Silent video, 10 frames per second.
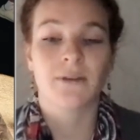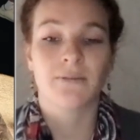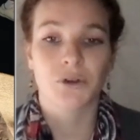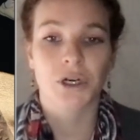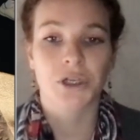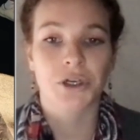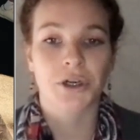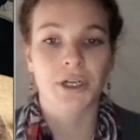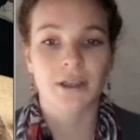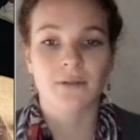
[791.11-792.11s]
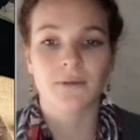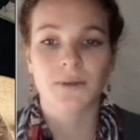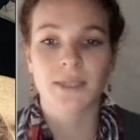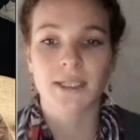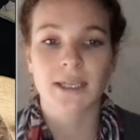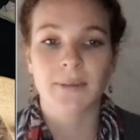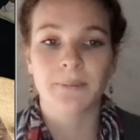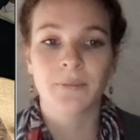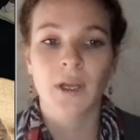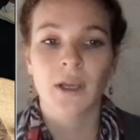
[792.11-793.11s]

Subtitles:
infrastructure in the food system.